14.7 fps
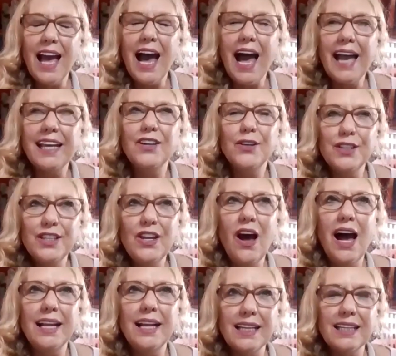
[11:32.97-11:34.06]
could
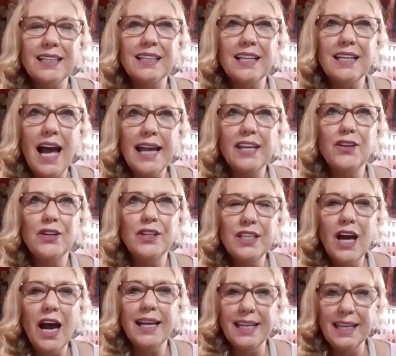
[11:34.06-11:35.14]
not
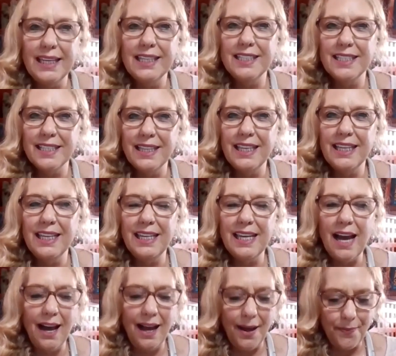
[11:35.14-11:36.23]
get into the,
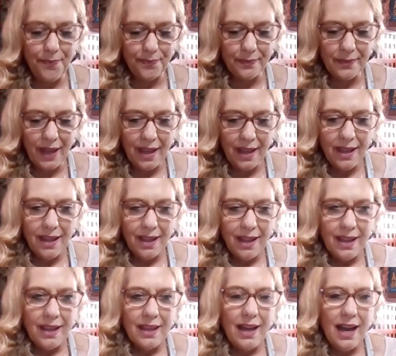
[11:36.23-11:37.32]

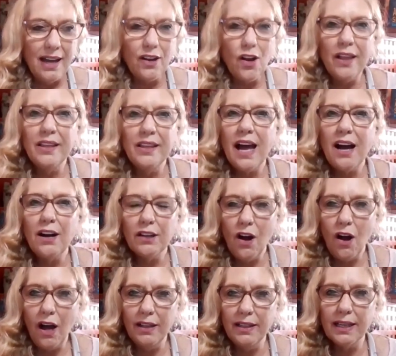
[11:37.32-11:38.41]
I'll call it
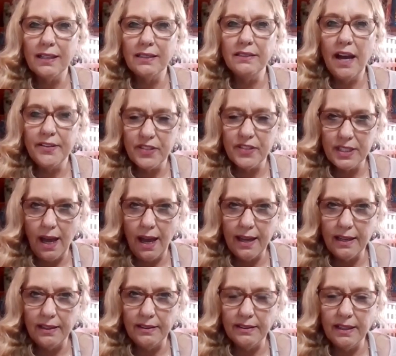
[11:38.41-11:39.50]
alcoholic
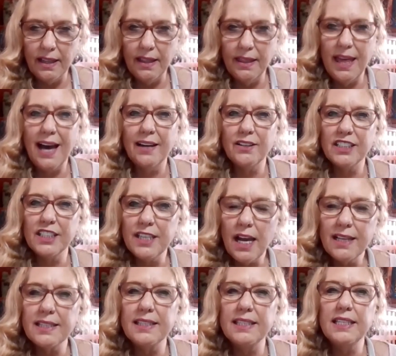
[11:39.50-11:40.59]
lifestyle. That
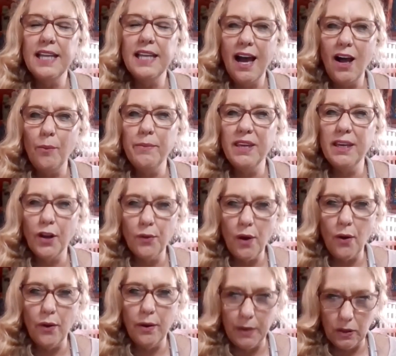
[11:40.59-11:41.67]
just didn't help me
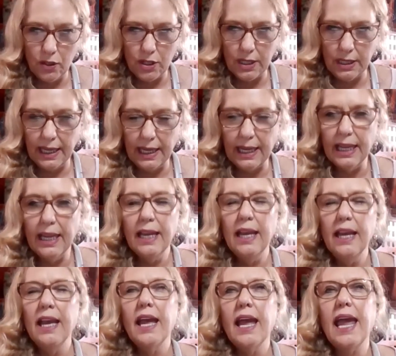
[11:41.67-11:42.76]
grow emotionally.
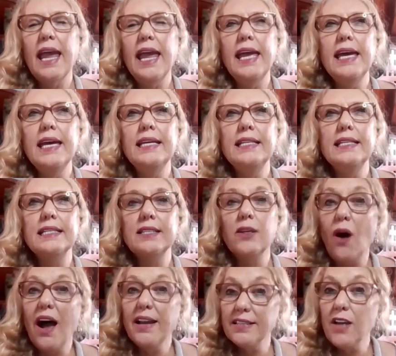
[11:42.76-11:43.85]
And so
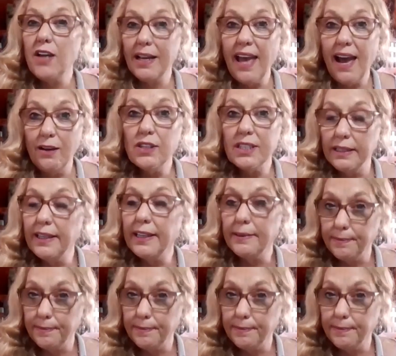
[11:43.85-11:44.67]
I sought counseling.